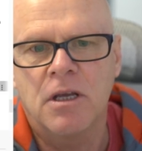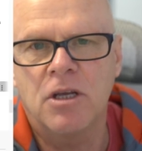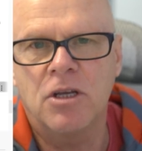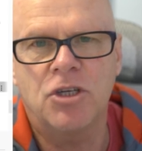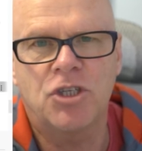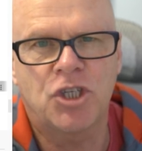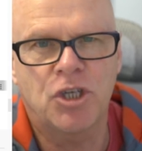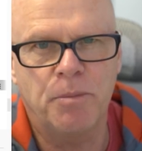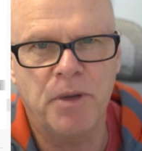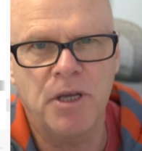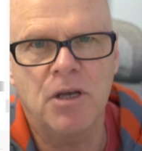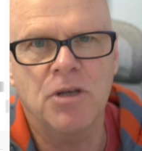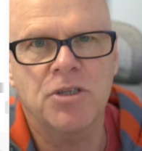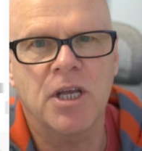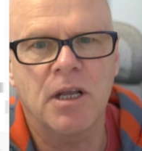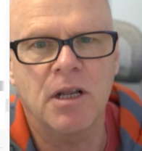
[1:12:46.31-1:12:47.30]
You should
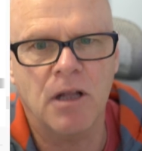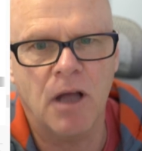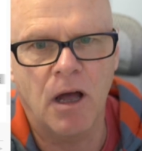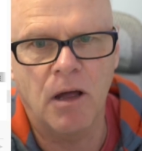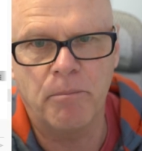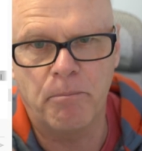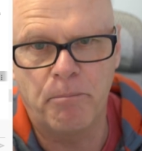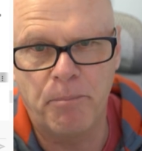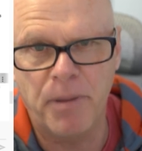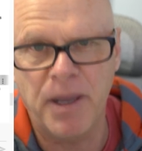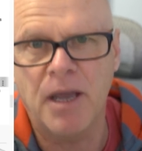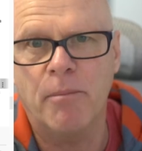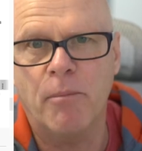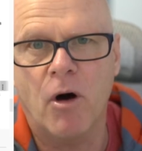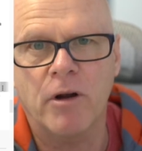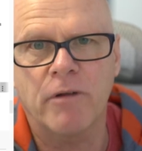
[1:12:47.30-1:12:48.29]
be using uh,
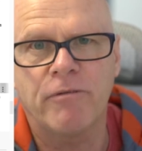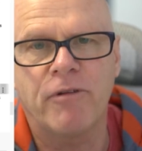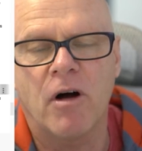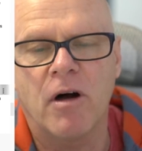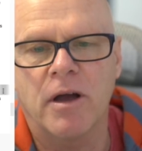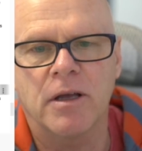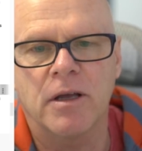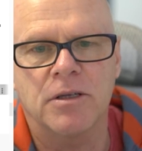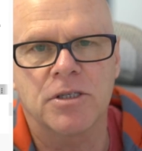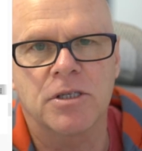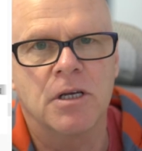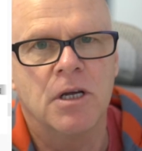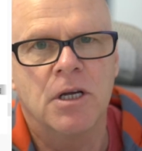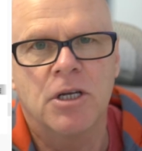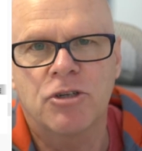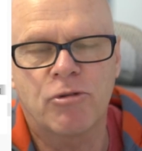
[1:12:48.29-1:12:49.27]
bigger modifiers.